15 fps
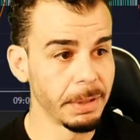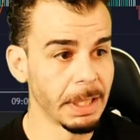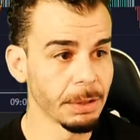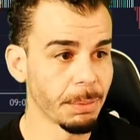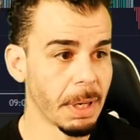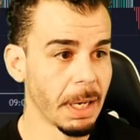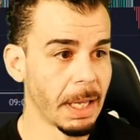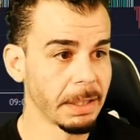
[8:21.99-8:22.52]
That's
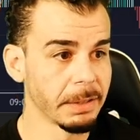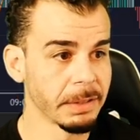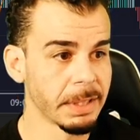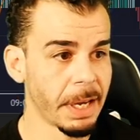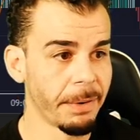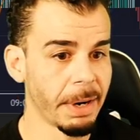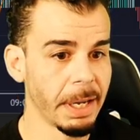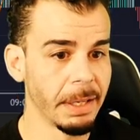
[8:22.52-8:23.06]
what I like to
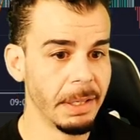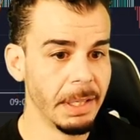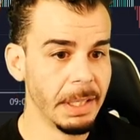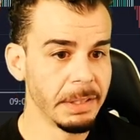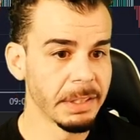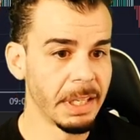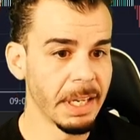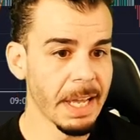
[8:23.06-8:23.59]
say, right?
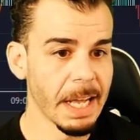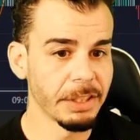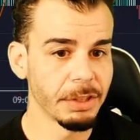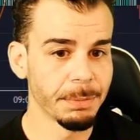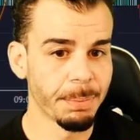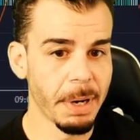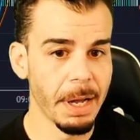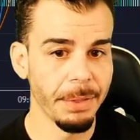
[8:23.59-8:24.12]
It's going to catch
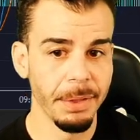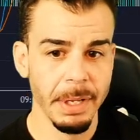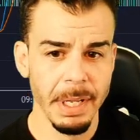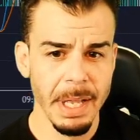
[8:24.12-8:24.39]
his breath.